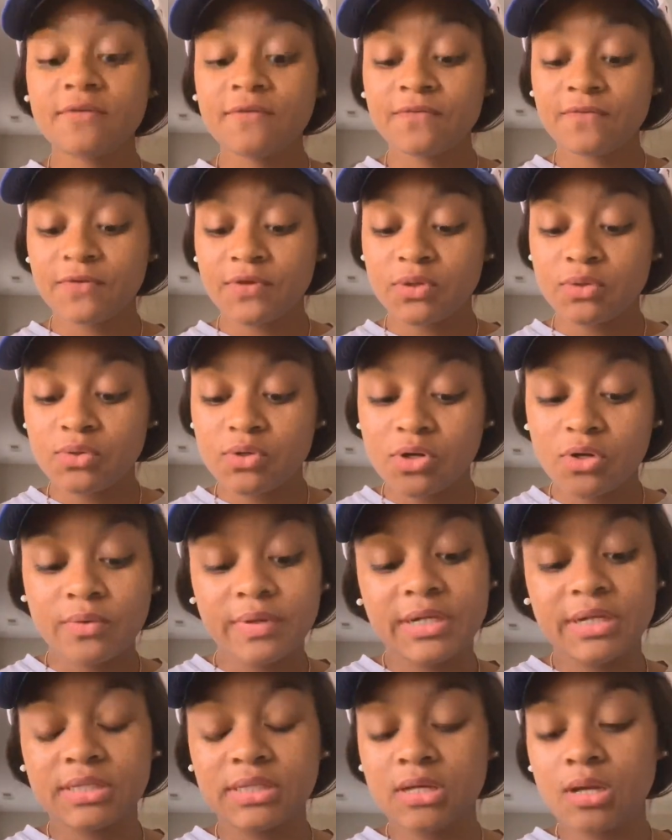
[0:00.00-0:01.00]
if you know
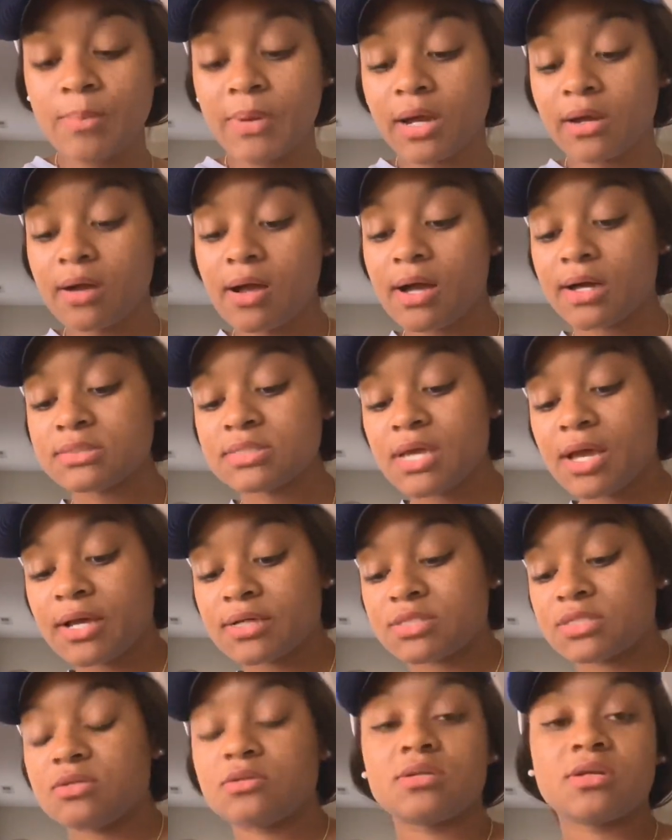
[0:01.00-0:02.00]
anything about
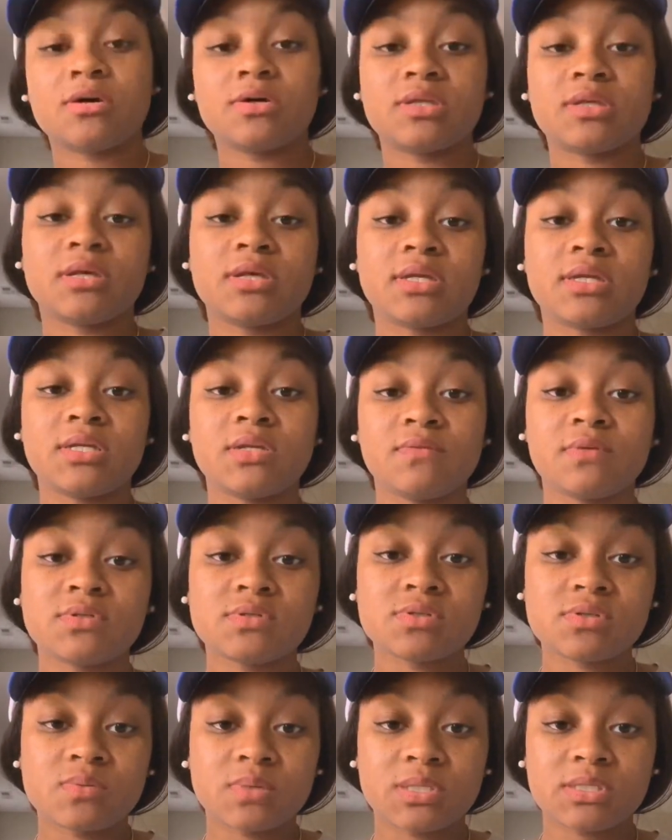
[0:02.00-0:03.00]
contacts, you know that
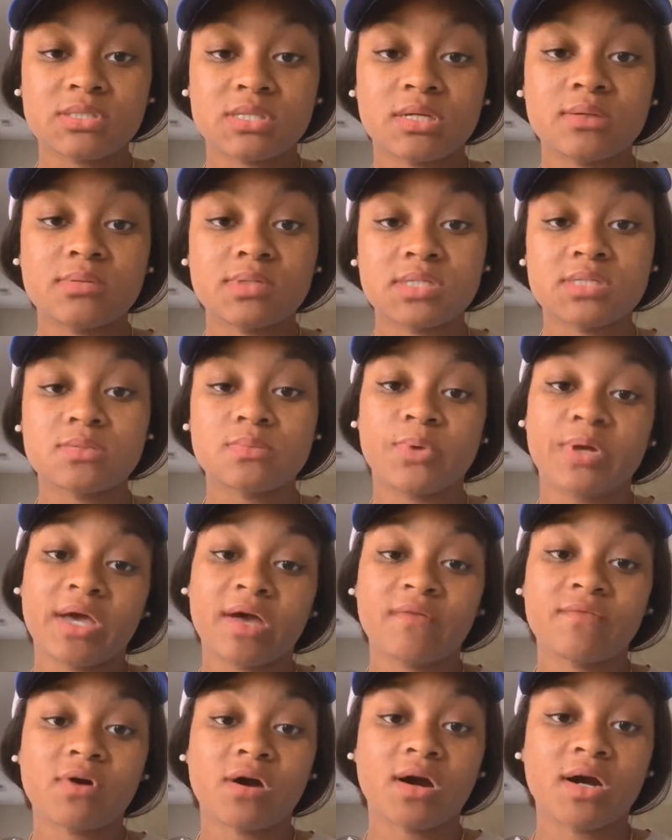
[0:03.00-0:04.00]
individuals with astigmatism, we
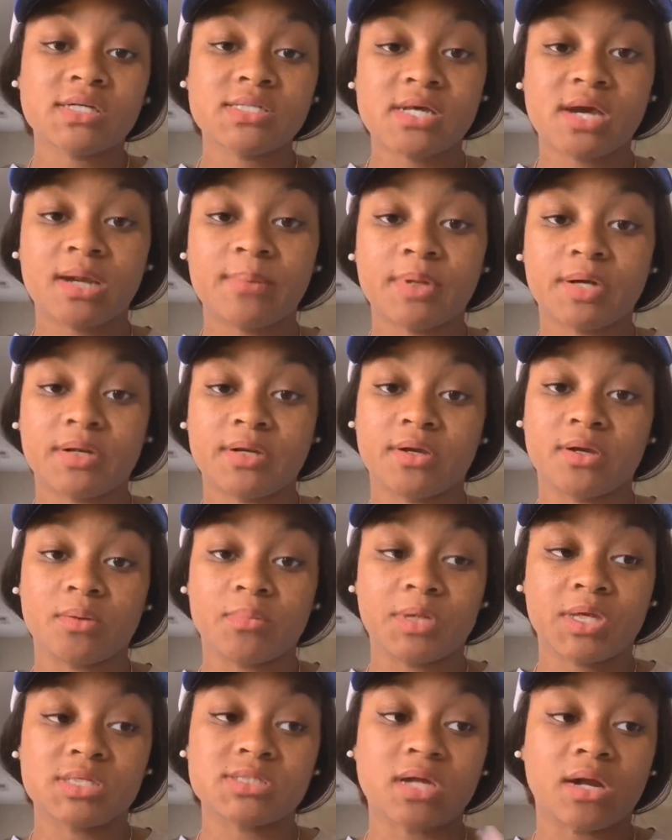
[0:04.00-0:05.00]
have a hard time out here
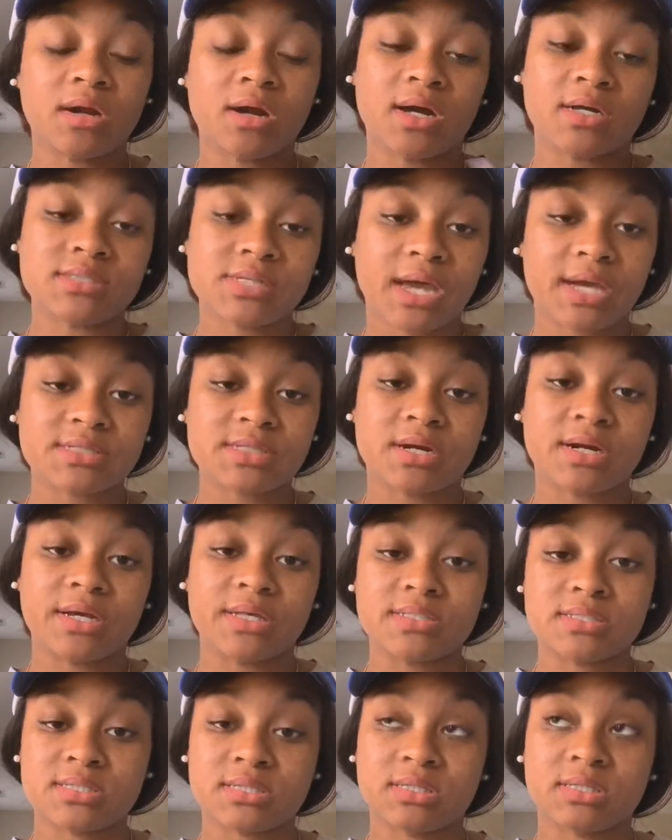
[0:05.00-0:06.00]
because our contacts are
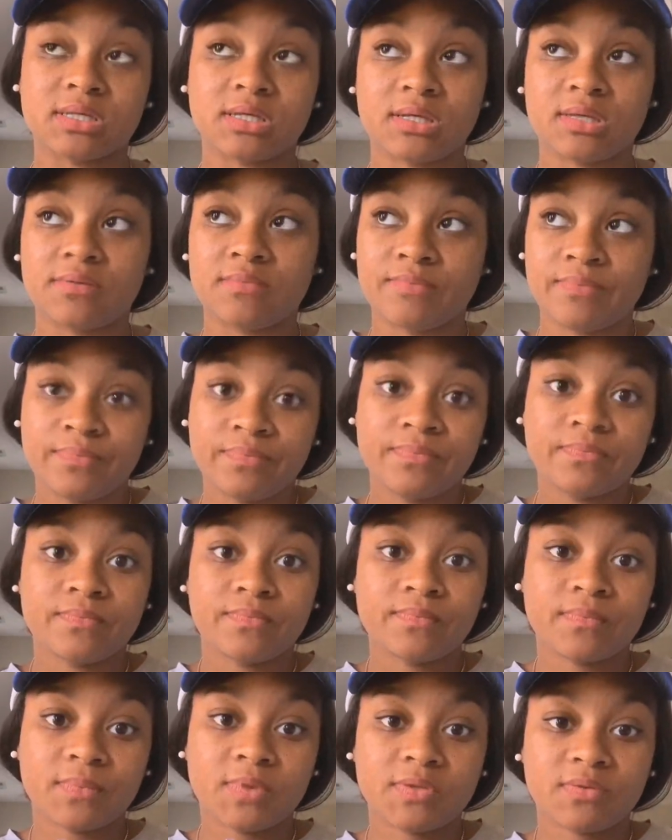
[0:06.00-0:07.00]
instantly
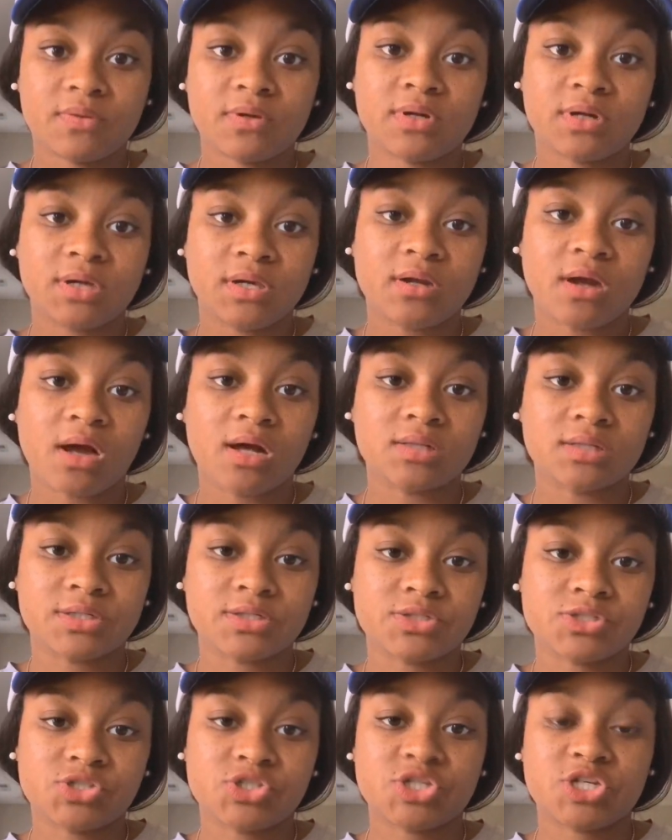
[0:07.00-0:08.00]

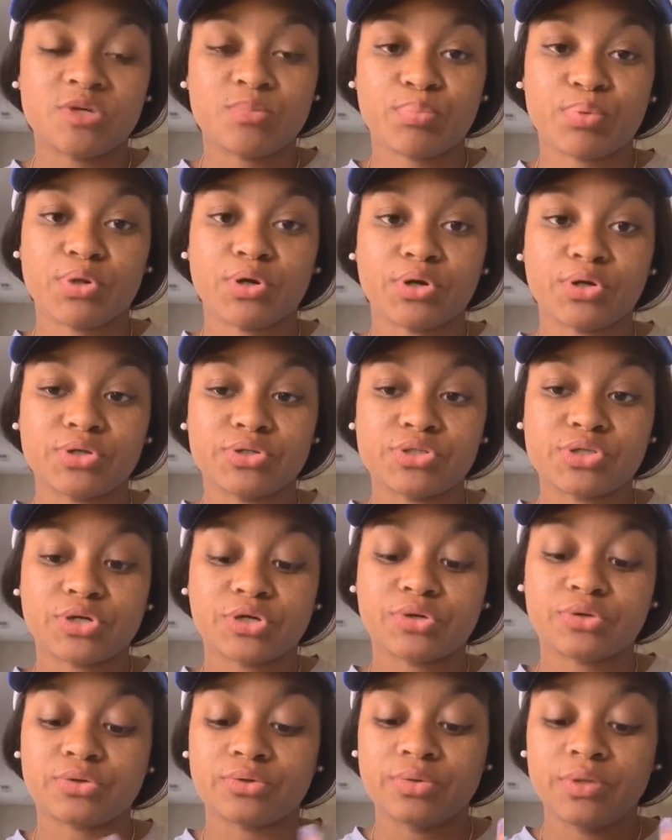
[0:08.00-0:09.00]
$30 cheaper.
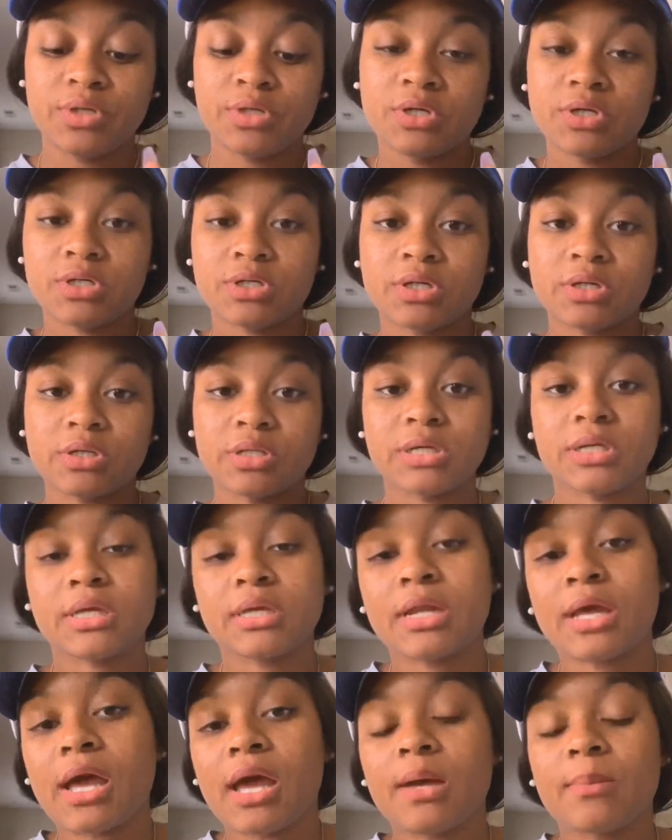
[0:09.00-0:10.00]
So you're
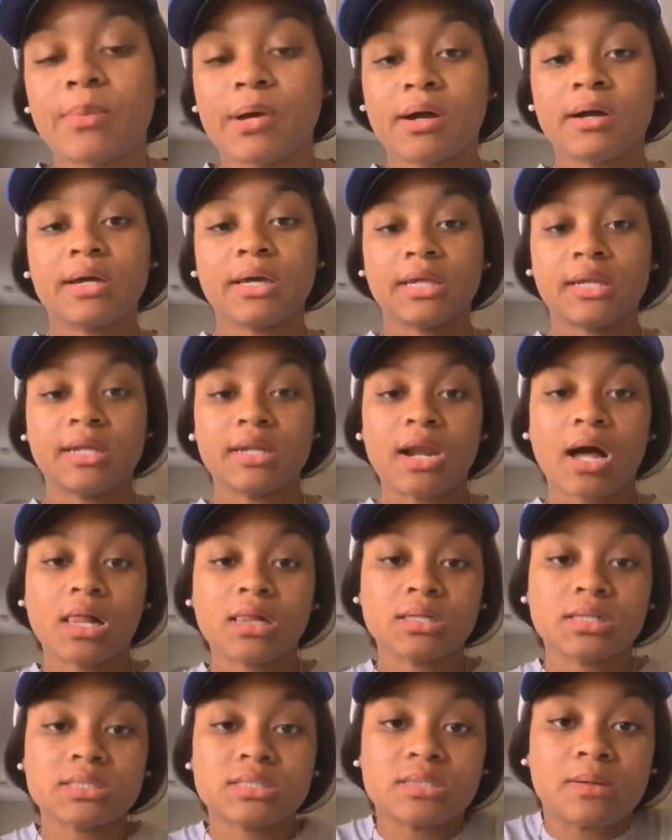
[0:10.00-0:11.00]
looking at about
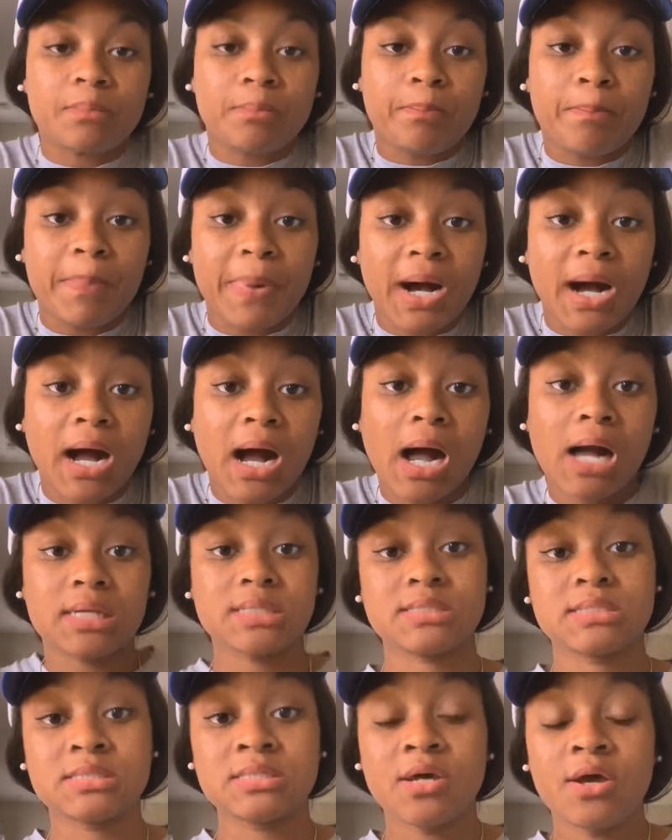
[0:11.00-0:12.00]
$80 a
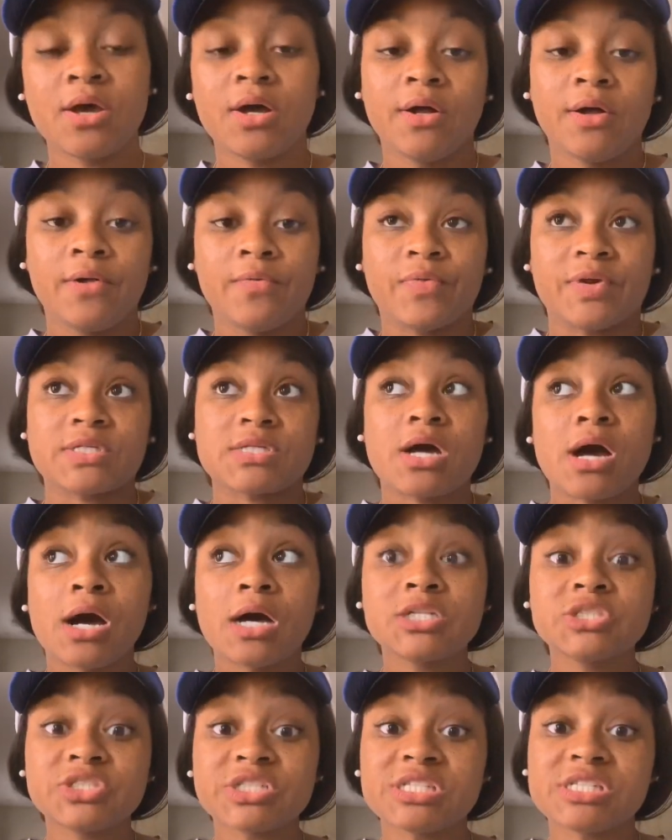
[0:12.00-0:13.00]
box. That's
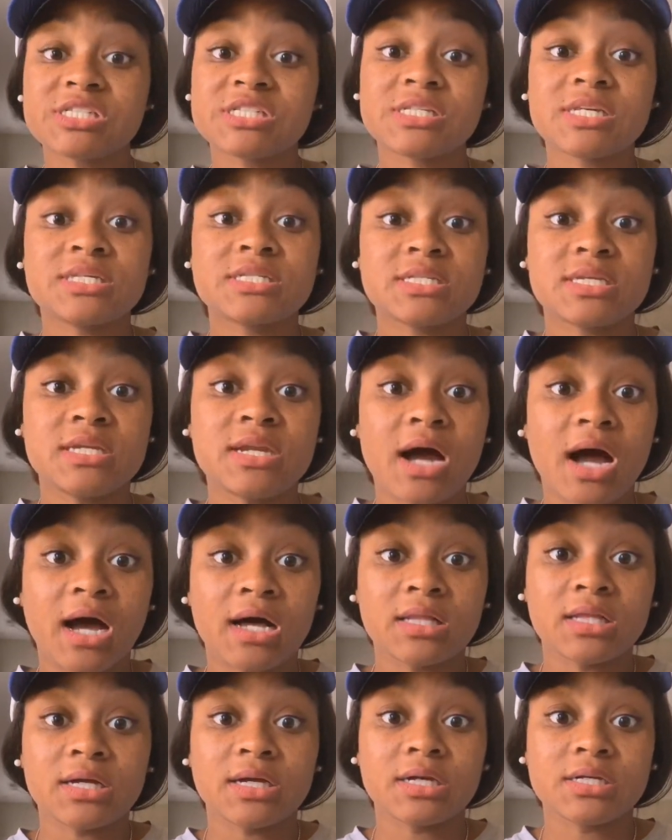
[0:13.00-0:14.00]

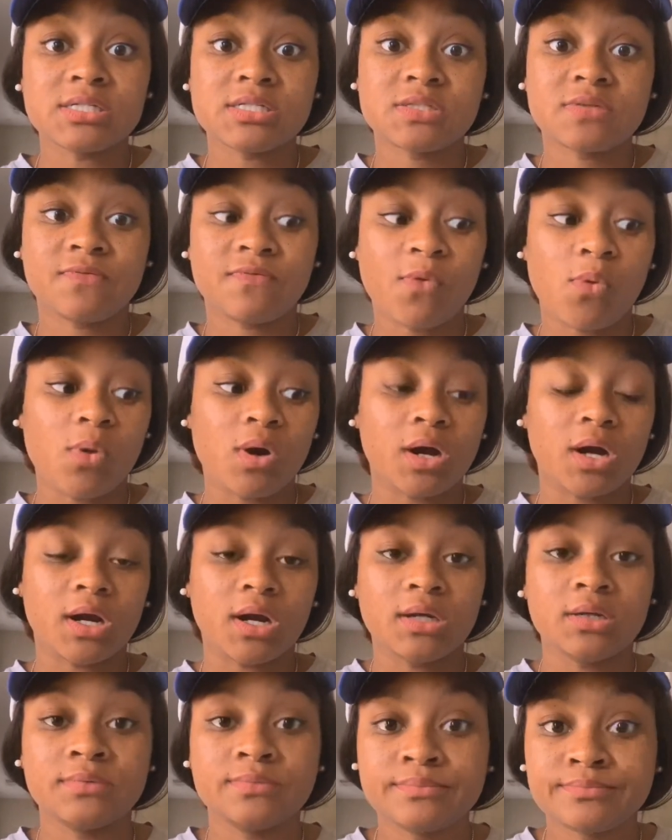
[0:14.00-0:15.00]
$160
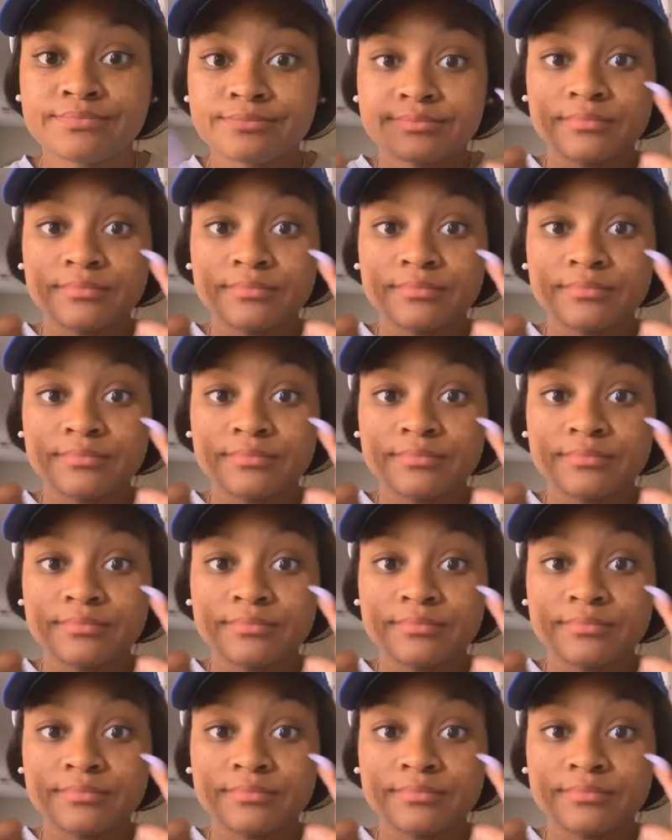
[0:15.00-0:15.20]
for,